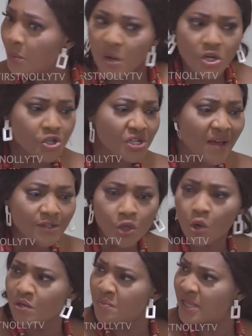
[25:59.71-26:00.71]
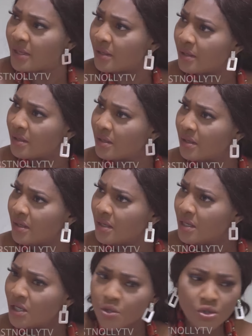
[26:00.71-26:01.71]
But you should have told me.
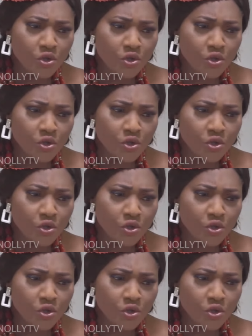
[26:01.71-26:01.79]
You